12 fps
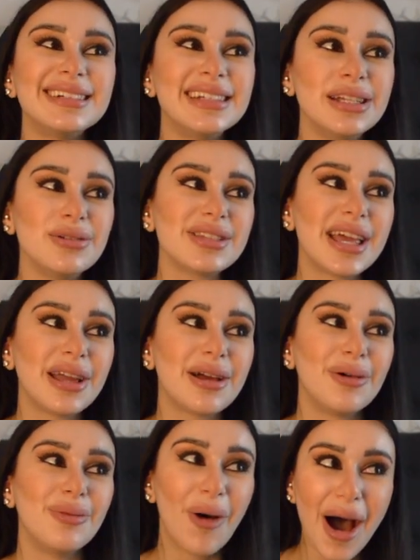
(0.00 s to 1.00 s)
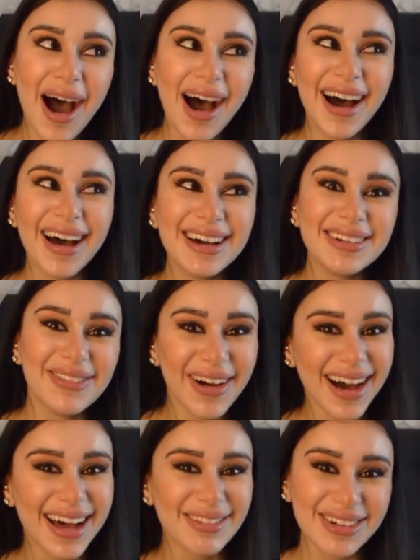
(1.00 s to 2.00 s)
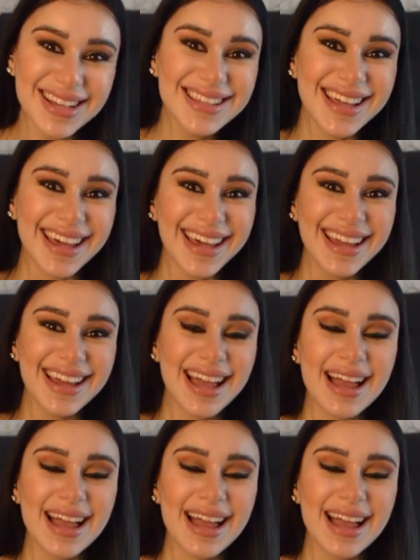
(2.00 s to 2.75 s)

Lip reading: and he was like, what is it?